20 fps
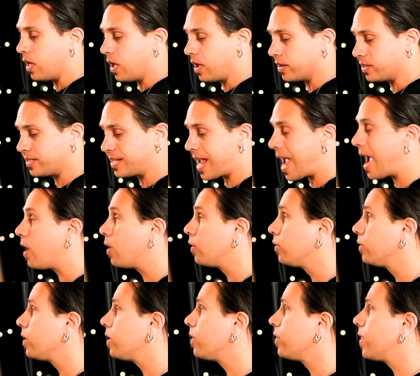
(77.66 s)
a
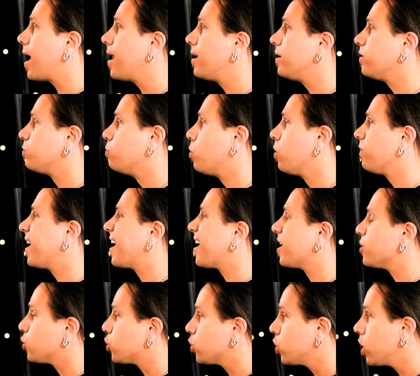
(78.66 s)
sound that is more like a
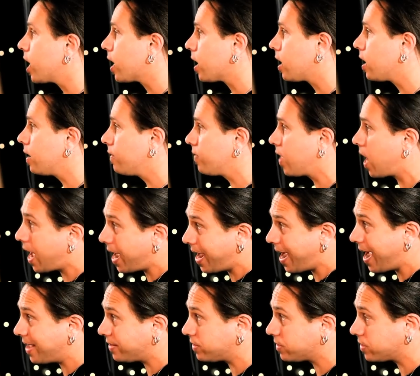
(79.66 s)
chick of the
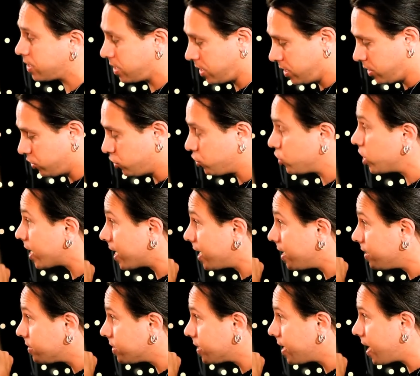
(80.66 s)
hi-hats
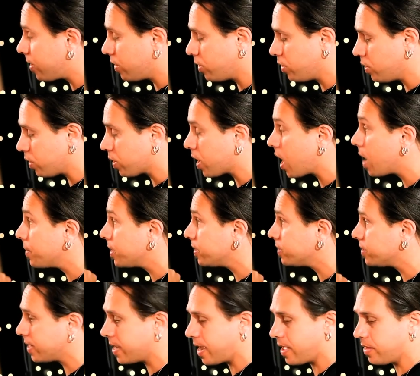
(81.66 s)
chicking together or coming
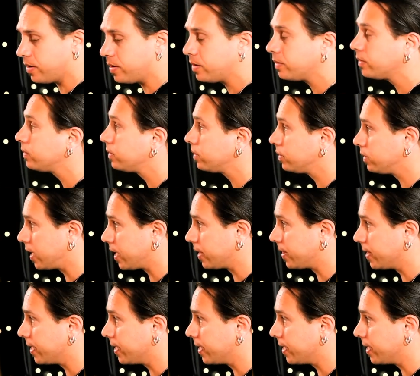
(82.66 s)
together like